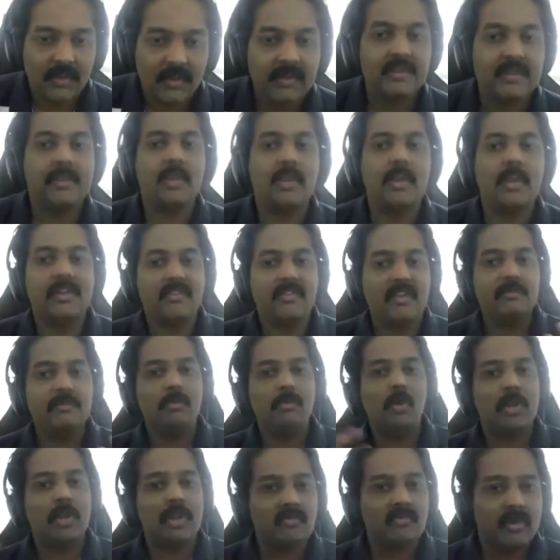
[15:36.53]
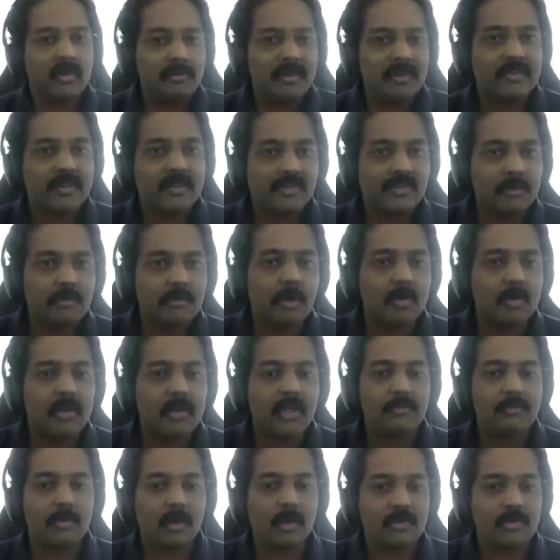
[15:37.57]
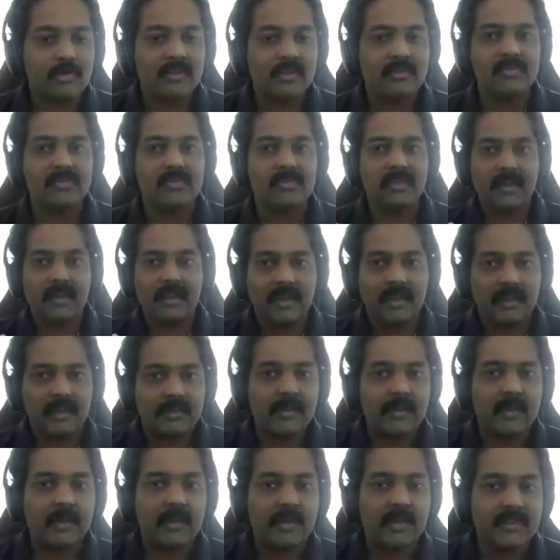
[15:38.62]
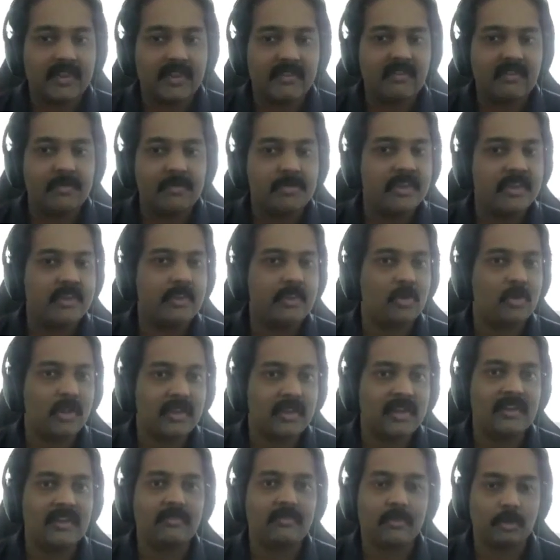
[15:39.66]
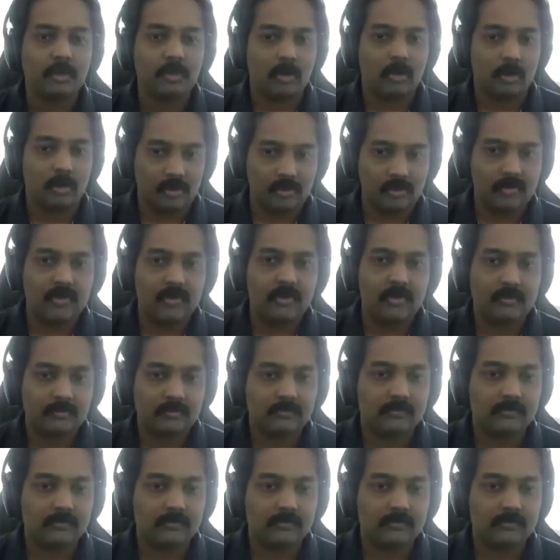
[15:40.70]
And you can find more information about our projects at the website unikraft.org.